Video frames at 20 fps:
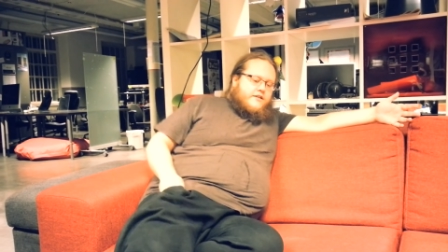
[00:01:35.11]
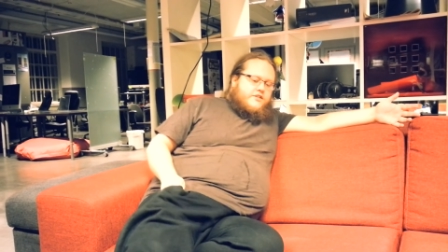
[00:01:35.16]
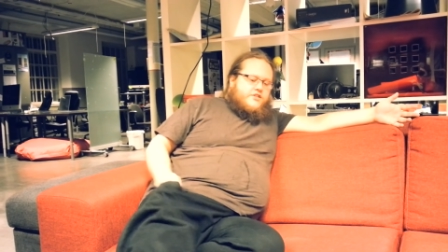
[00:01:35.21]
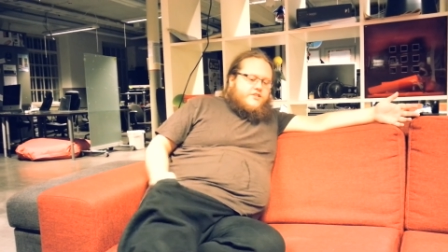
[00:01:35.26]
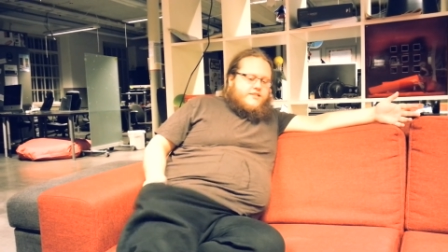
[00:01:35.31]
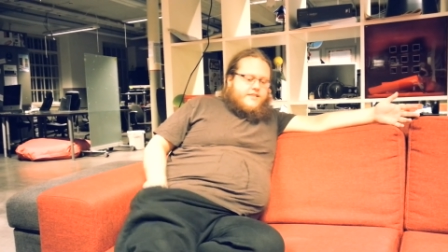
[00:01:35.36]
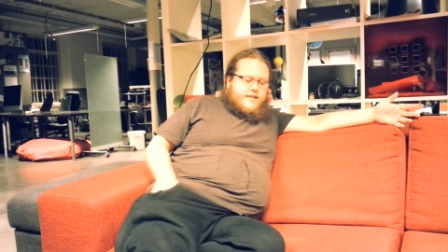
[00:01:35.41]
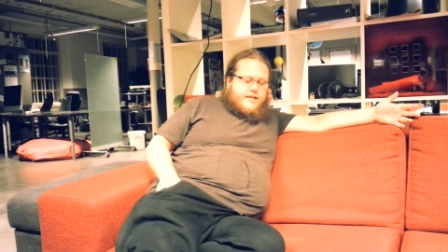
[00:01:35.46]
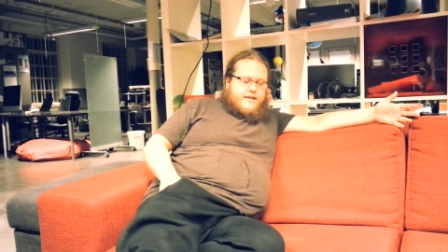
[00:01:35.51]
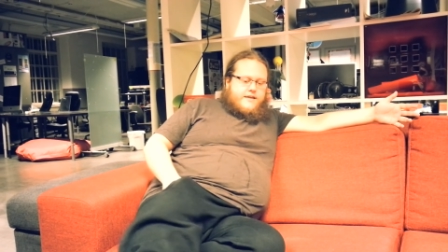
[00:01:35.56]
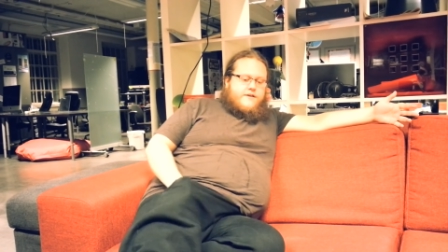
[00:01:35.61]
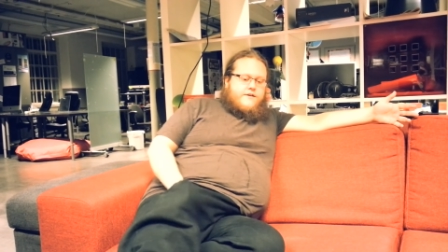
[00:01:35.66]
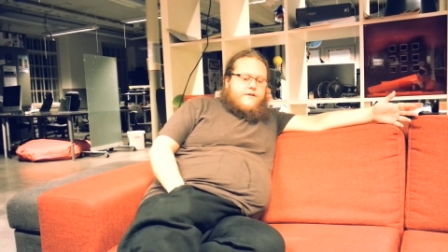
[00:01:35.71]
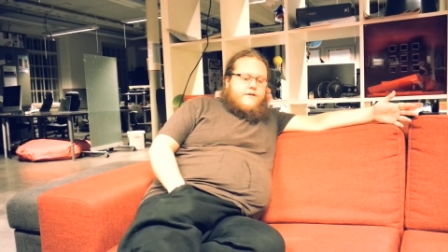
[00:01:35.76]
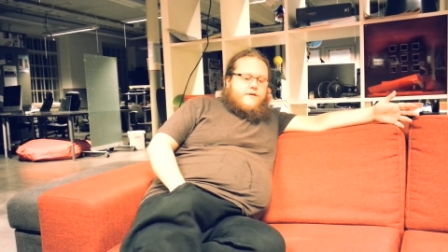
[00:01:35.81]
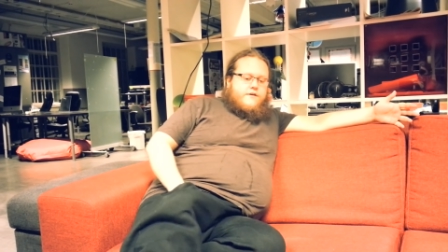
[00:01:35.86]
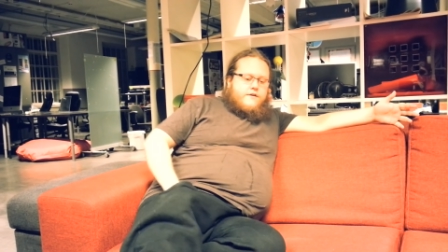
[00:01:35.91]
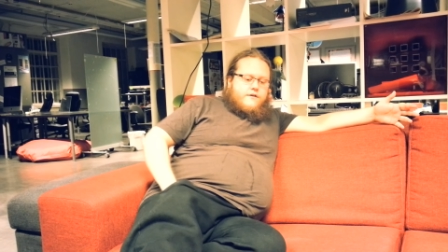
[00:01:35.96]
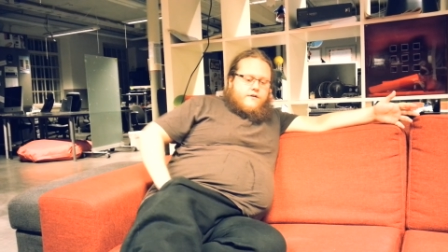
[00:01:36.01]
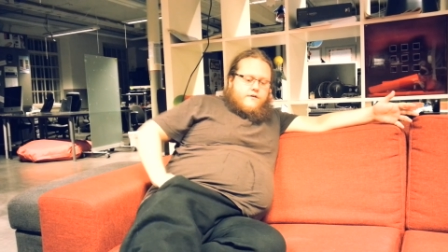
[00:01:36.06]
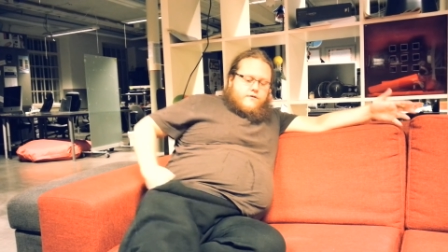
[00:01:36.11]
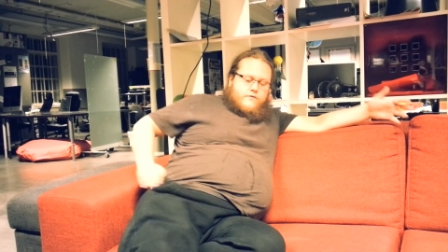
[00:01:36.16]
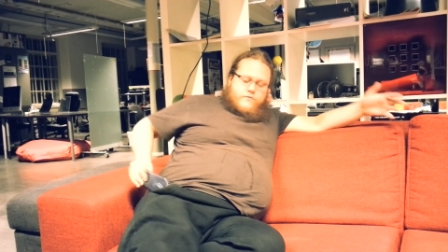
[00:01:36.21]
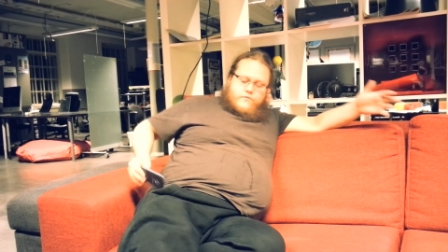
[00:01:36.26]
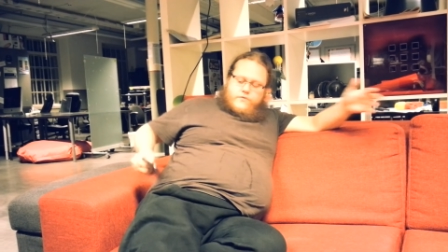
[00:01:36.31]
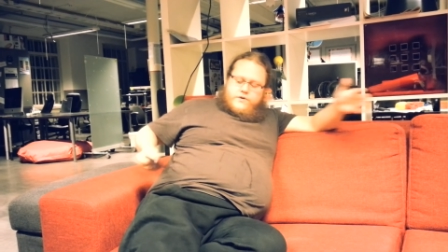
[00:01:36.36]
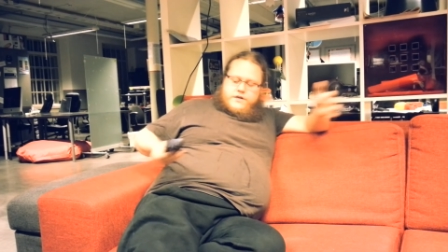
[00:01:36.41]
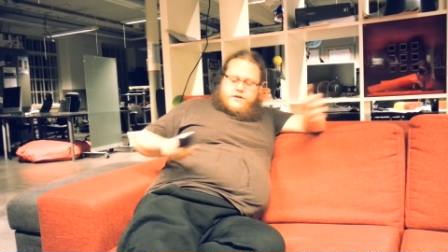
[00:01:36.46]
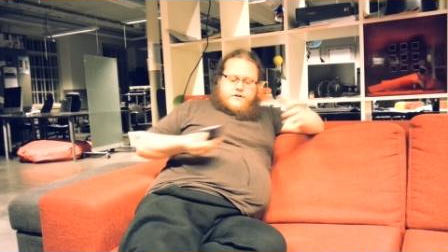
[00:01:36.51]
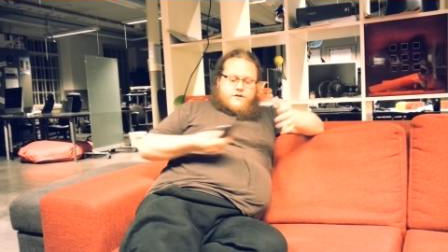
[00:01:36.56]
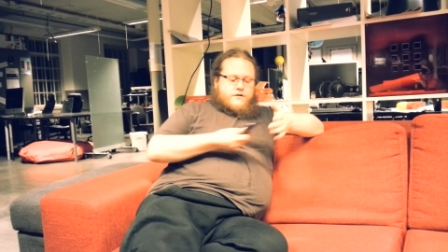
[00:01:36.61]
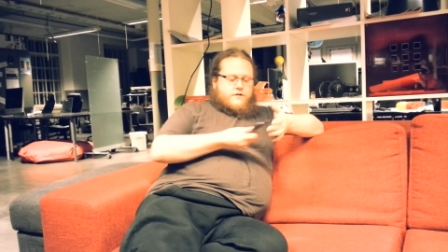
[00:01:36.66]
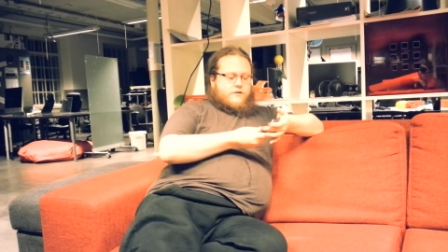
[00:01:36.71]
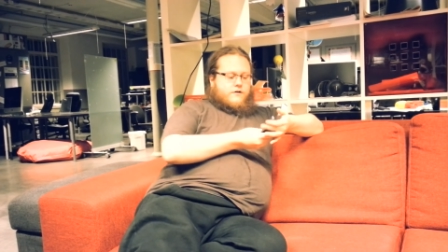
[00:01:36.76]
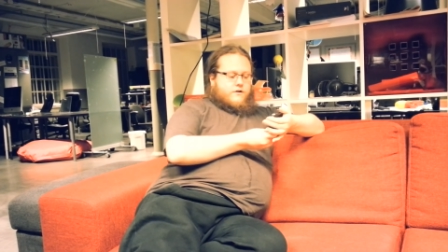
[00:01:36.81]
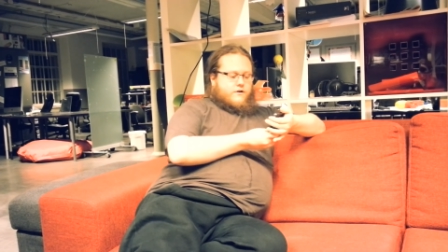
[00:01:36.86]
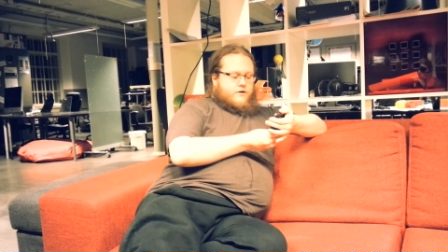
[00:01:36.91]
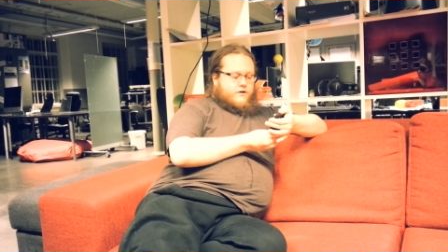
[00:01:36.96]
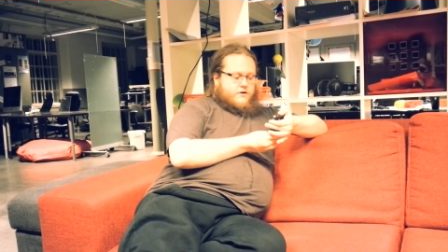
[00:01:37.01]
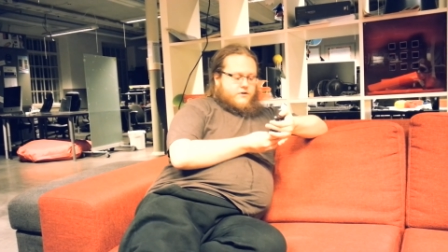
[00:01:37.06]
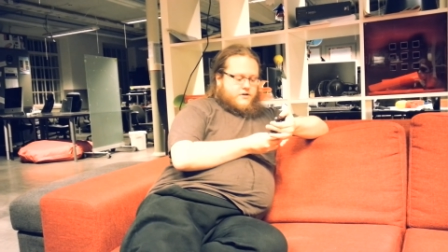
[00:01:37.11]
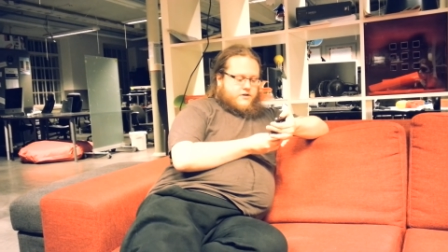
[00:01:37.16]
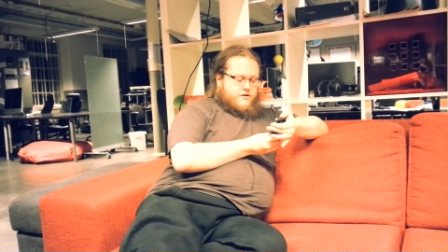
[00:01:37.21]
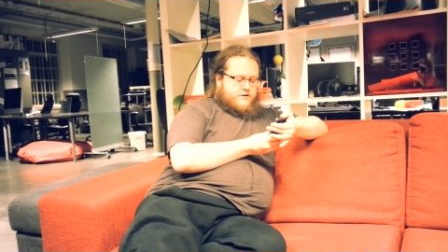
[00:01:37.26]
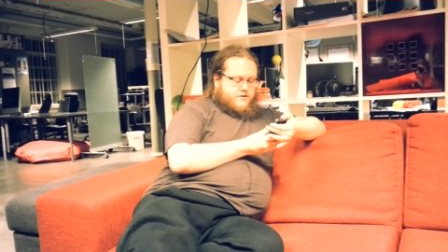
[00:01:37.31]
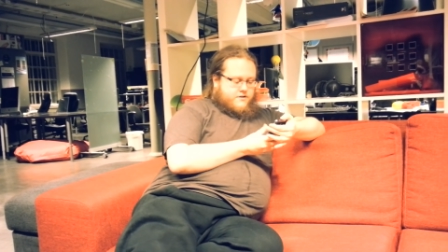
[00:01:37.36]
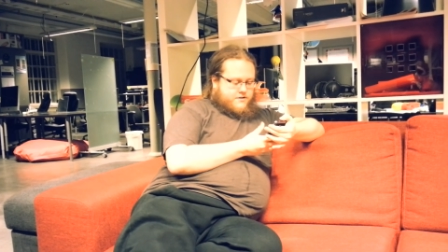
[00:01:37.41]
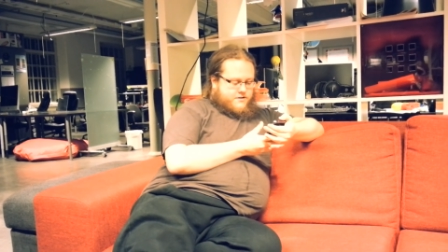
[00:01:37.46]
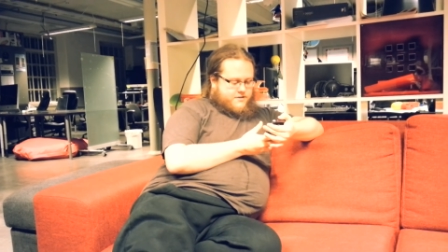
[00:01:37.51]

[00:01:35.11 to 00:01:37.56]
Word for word: let's see, we are